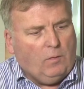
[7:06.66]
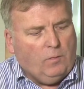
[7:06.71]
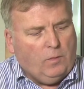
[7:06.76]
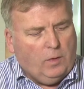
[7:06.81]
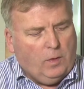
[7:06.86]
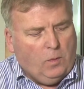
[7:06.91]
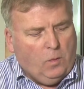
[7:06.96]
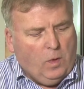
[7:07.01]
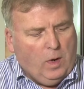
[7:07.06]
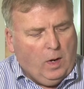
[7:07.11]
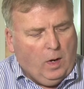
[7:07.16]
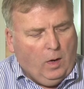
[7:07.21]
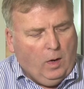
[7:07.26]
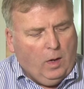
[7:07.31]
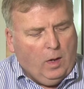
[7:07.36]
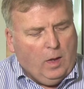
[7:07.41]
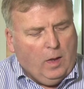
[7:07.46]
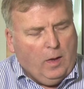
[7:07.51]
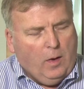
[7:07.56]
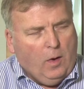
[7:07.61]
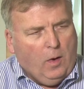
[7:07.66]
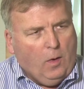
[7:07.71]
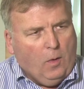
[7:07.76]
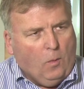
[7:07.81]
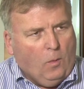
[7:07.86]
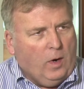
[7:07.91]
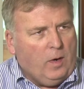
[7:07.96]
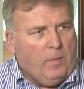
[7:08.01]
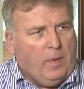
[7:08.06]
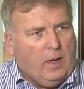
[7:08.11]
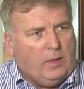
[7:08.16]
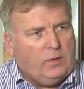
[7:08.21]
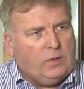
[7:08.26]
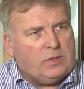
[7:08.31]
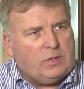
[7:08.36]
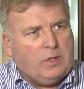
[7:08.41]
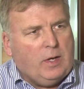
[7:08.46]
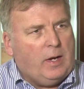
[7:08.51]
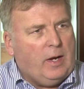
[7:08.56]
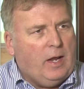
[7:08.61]
Very well. What about
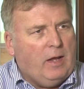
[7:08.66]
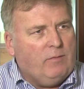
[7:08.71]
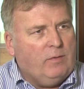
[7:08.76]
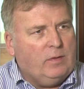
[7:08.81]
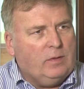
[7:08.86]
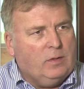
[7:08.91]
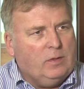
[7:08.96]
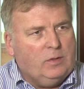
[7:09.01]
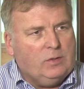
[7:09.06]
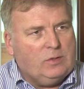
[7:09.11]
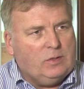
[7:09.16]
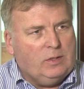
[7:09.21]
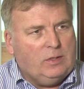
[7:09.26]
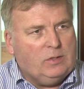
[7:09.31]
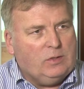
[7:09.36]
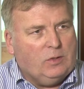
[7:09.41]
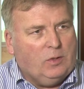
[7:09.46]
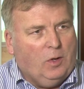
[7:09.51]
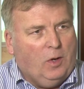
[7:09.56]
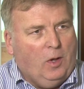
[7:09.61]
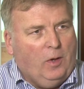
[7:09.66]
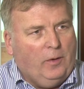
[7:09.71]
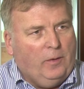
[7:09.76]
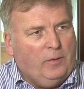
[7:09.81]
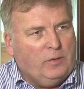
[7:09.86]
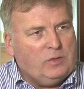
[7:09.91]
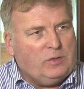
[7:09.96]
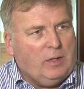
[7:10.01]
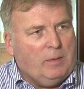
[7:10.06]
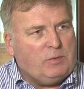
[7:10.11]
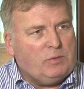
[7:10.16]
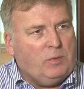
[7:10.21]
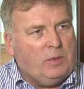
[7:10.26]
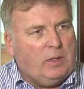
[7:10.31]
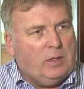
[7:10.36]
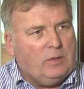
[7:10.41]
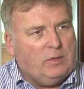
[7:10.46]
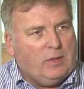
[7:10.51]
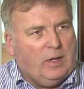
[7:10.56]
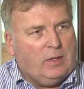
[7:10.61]
just not having the disease at all? Are there steps we
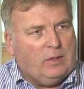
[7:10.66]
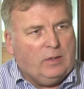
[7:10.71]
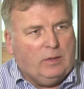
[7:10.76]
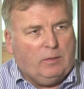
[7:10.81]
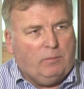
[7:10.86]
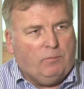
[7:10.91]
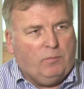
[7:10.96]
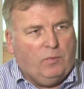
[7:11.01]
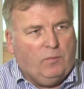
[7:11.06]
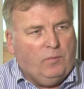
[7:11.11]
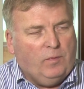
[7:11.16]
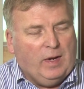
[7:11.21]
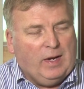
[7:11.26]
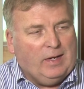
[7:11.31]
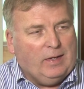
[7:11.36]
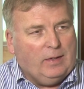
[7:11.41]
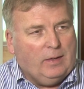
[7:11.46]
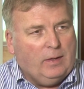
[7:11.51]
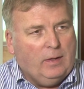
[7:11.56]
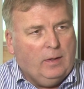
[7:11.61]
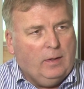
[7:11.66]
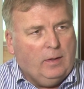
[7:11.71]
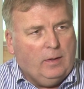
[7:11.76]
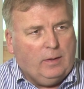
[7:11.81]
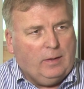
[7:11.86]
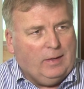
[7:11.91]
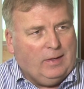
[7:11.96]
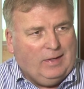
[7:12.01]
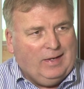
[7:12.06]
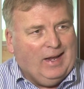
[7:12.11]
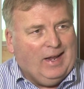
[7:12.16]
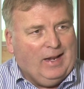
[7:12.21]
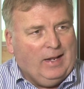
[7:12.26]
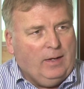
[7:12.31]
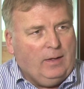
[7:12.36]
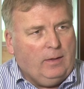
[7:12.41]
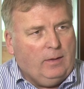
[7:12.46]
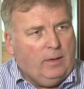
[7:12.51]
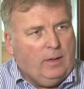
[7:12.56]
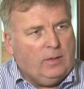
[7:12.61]
can take to prevent
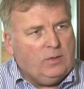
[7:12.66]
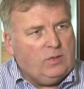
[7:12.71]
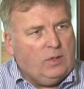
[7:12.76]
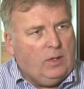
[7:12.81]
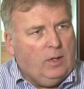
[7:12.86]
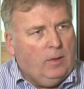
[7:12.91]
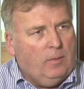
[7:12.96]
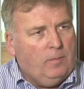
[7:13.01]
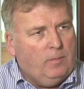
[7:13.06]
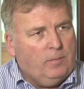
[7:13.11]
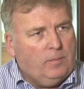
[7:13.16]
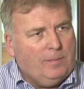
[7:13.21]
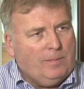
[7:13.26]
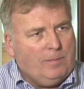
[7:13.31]
getting NTM?